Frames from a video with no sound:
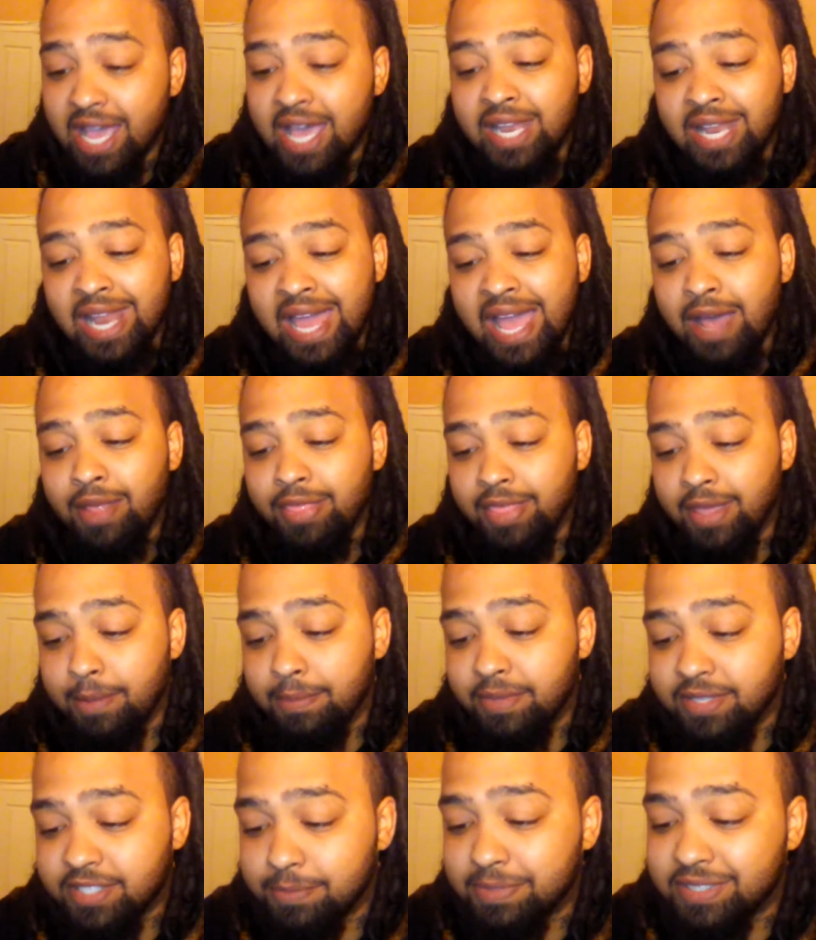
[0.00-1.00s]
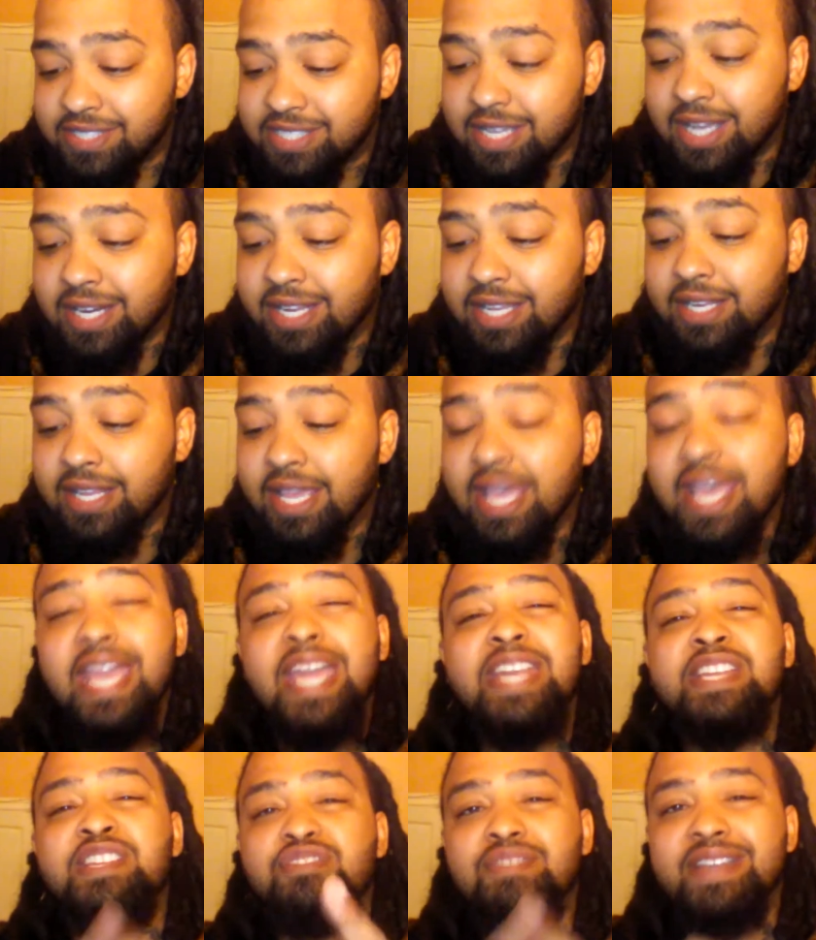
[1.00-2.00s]
allow them to be studied
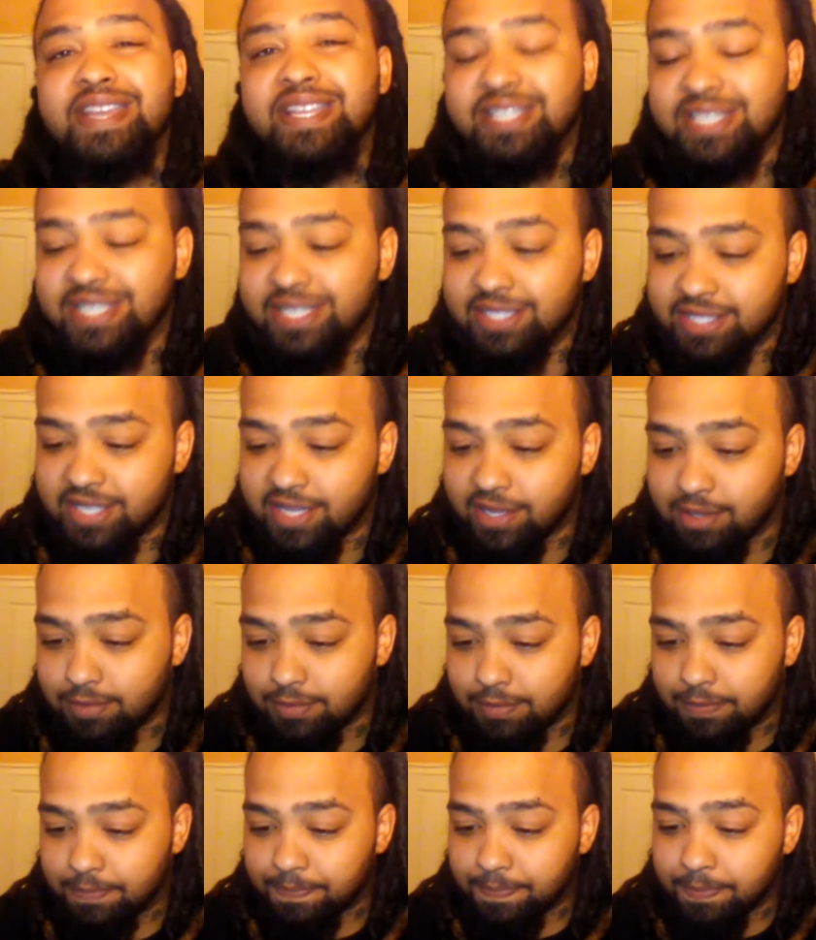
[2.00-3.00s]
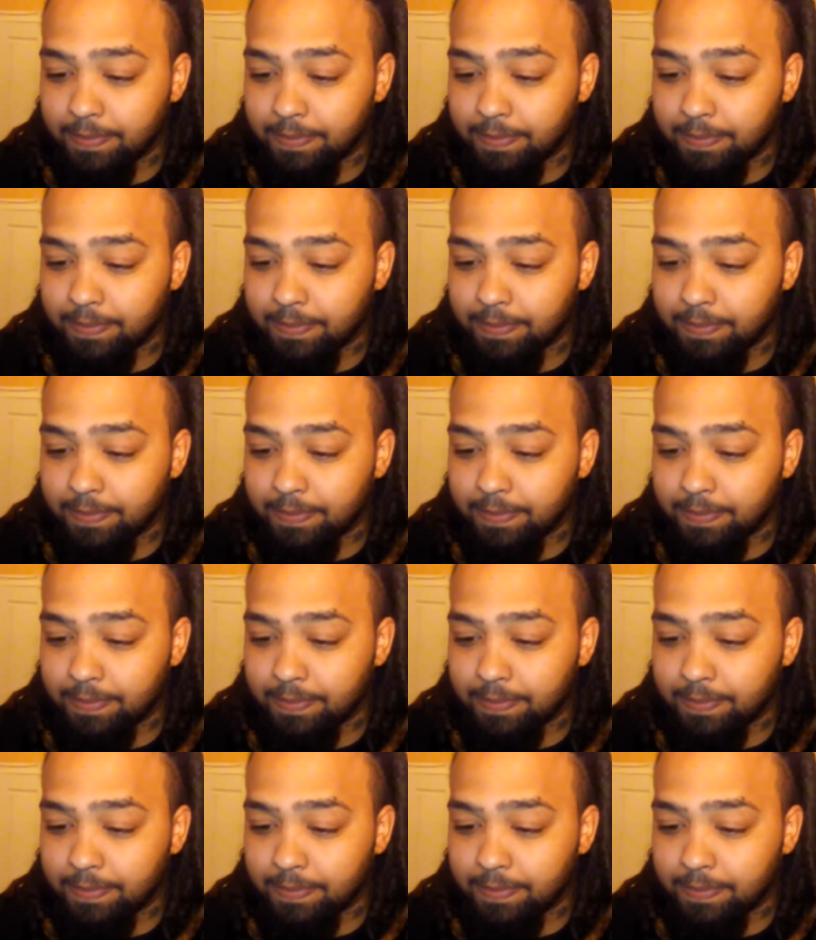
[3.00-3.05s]
in great detail.